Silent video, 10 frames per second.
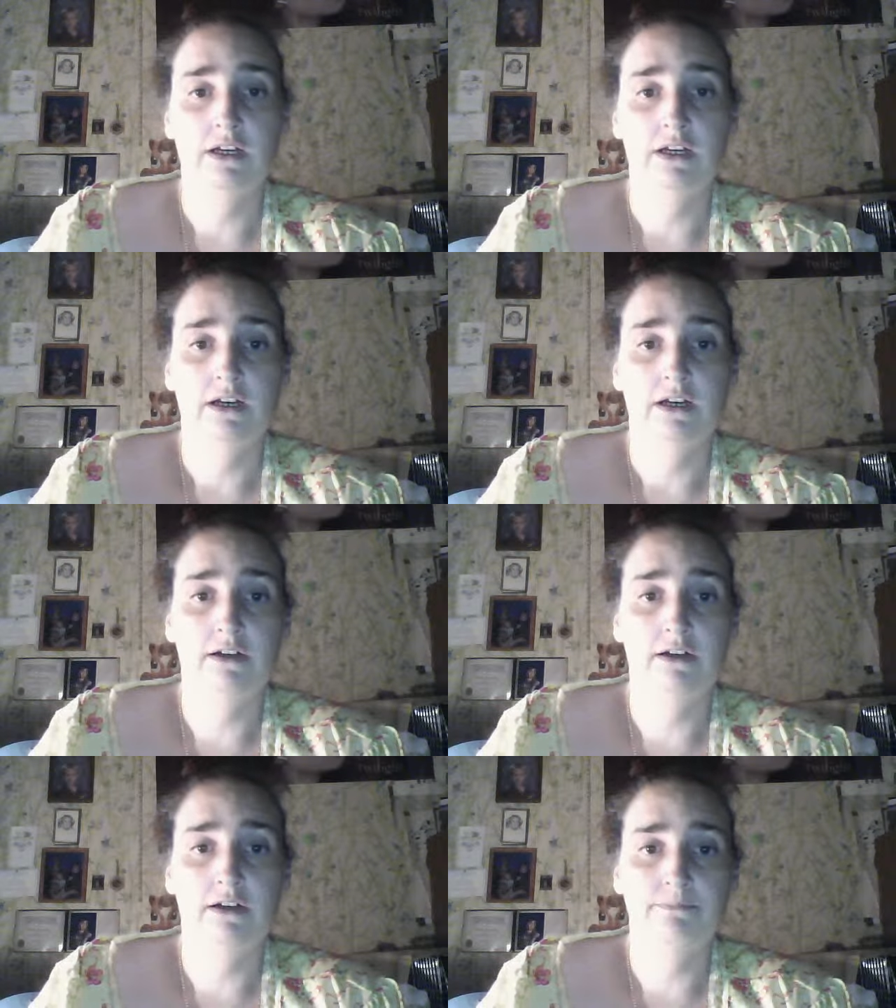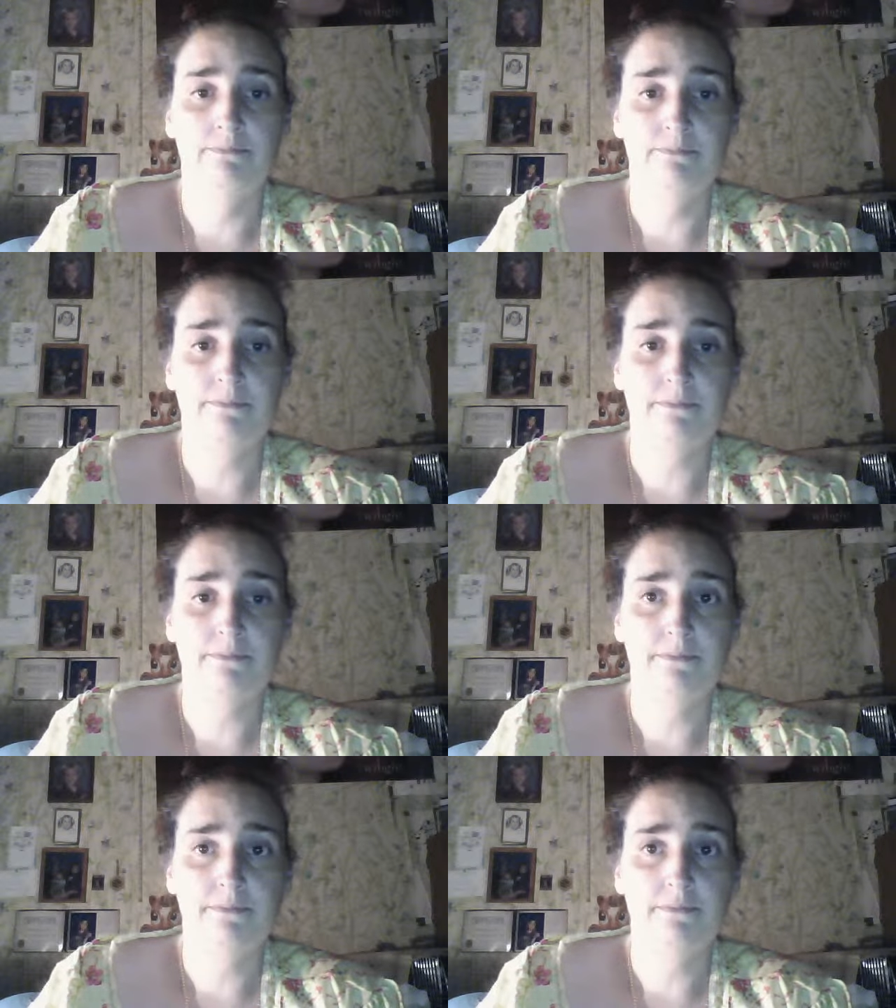um,
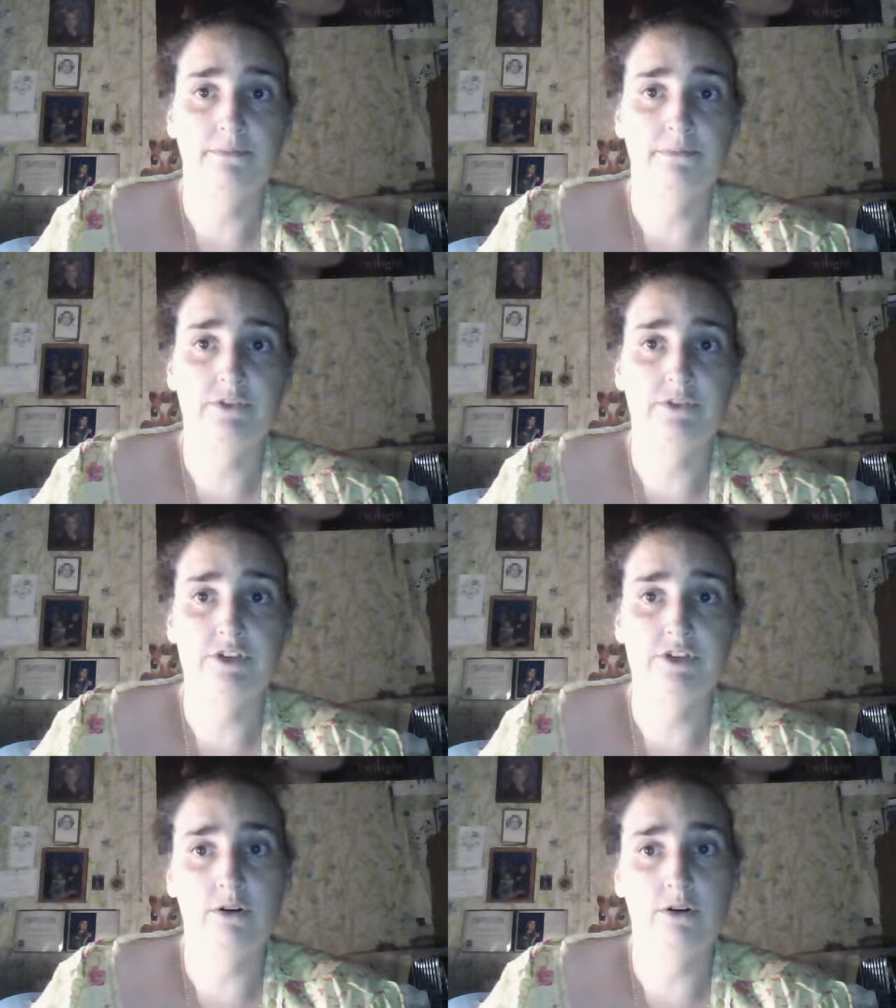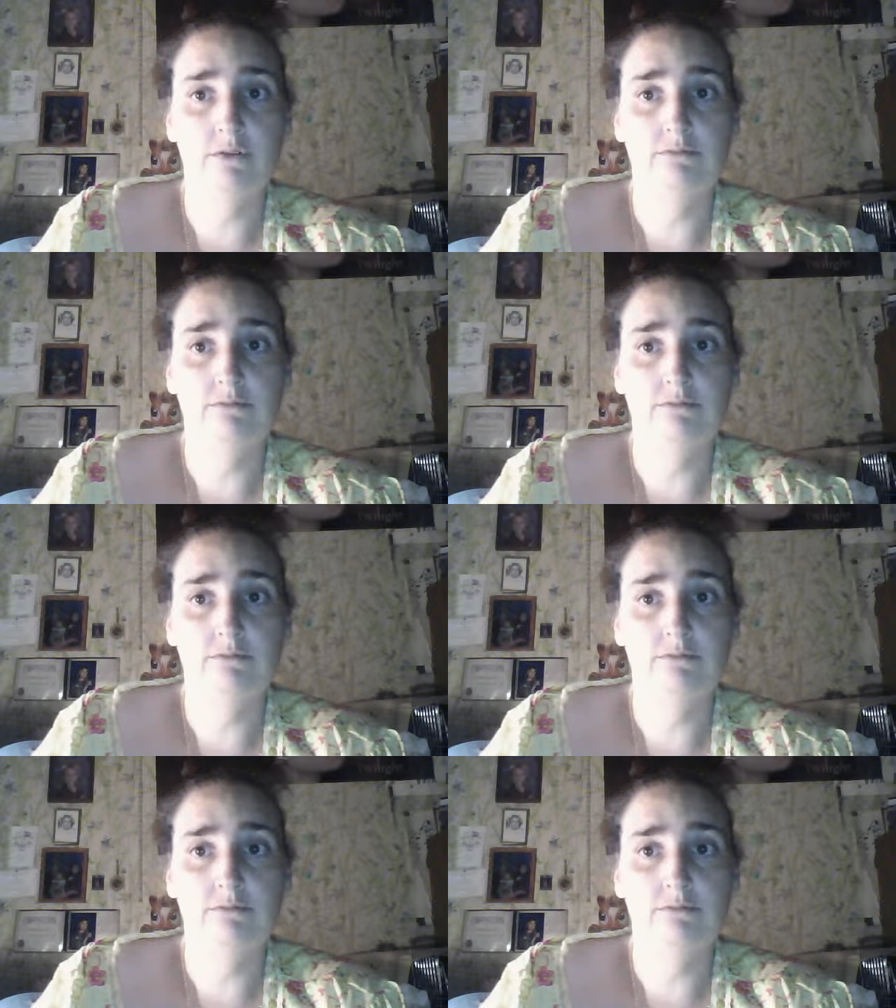so